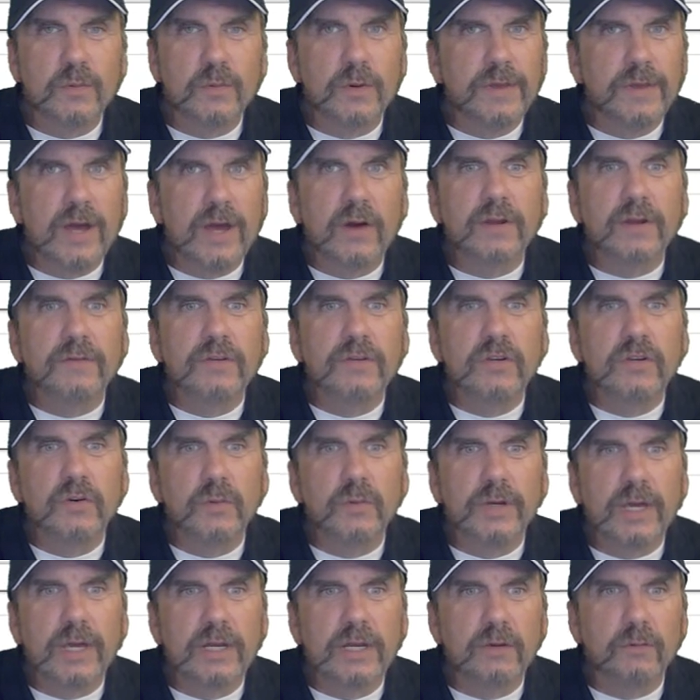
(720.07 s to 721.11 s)
without even
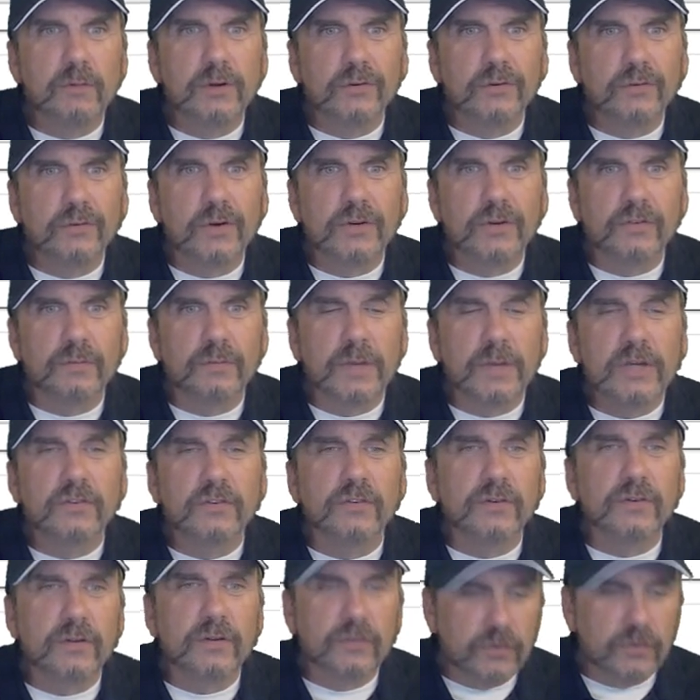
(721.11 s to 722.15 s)
doing any real
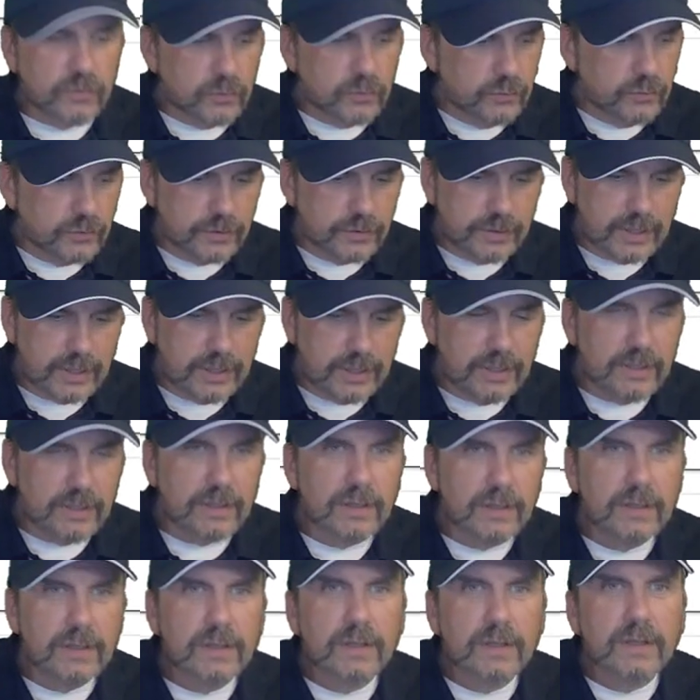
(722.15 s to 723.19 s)
transformations. I'll just use a take.
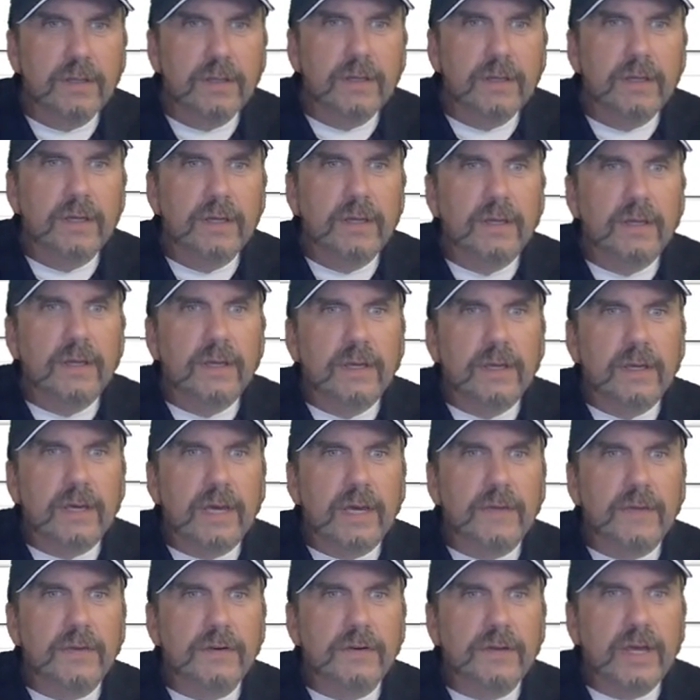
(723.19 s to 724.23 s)

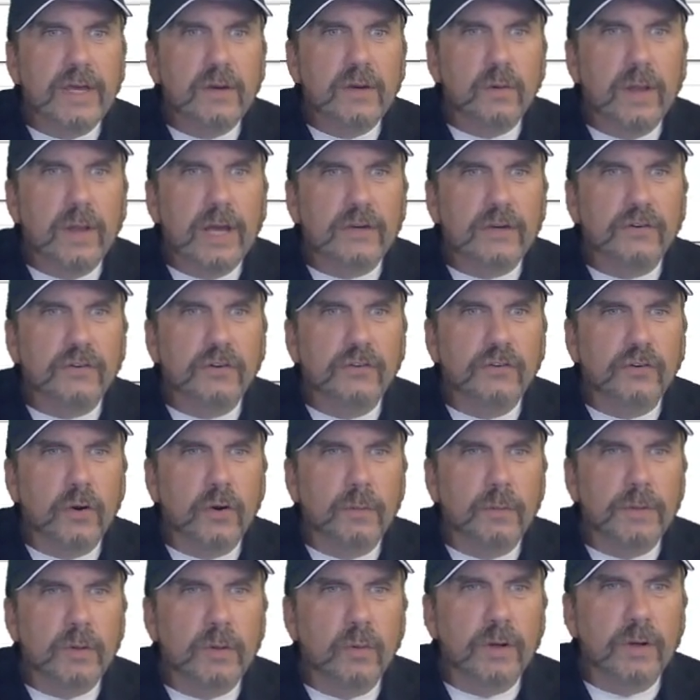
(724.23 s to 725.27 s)
And the take will actually
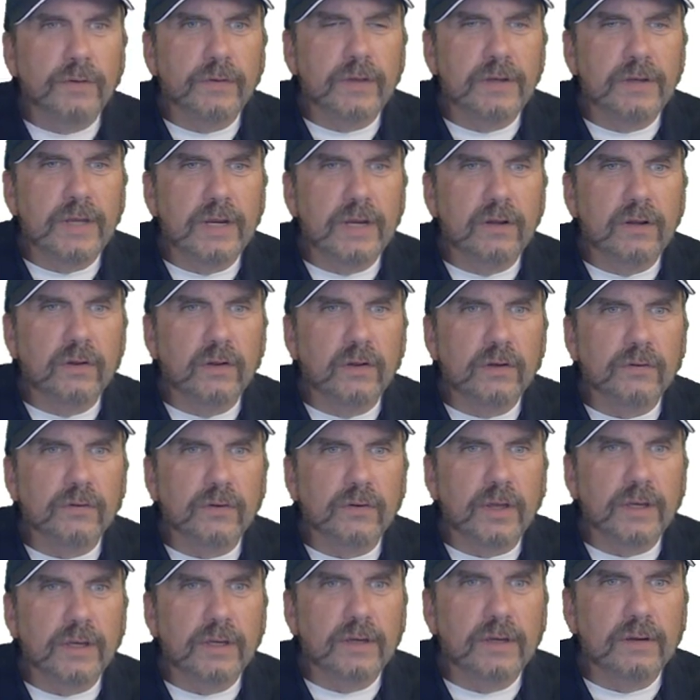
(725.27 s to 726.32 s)
show me what the data
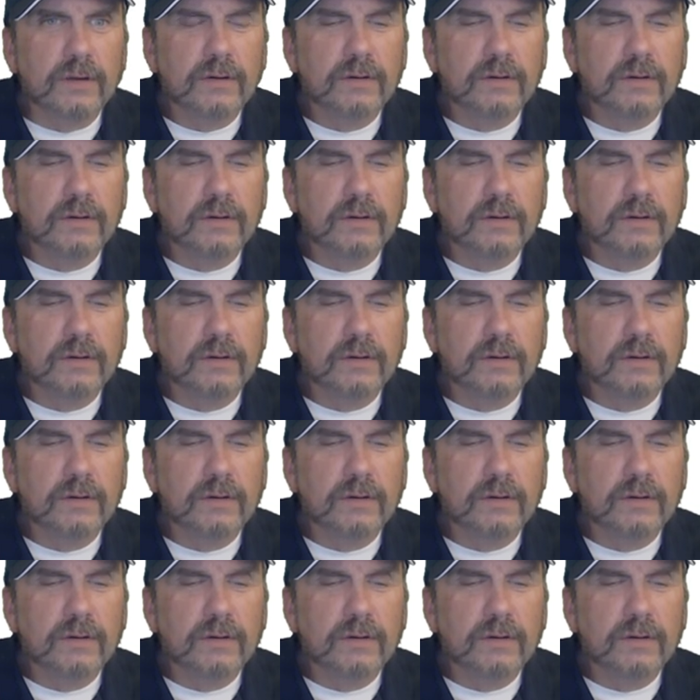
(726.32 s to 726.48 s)
looks like.